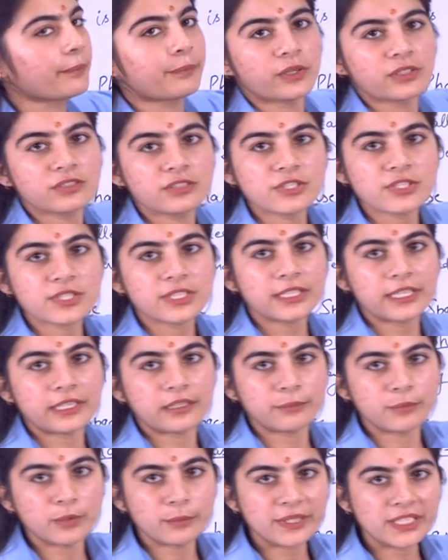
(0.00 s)
position
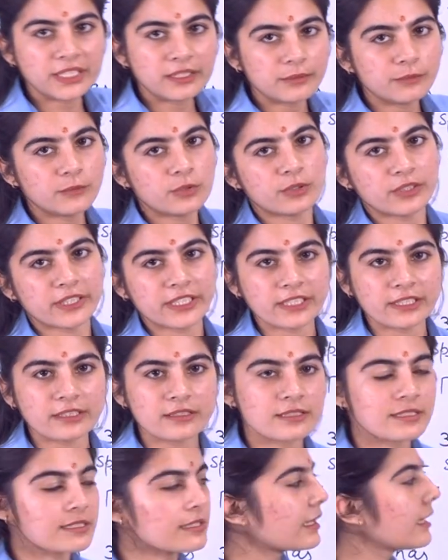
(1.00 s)
and momentum
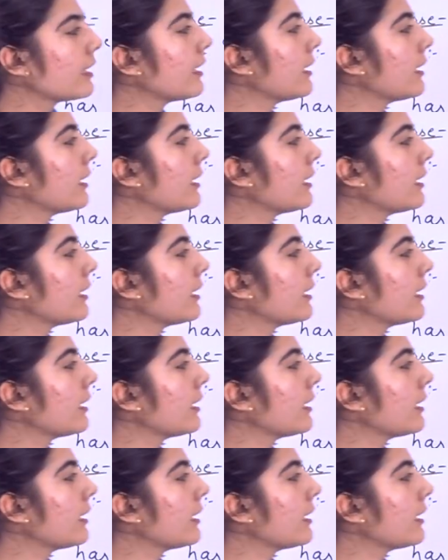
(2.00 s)
coordinates.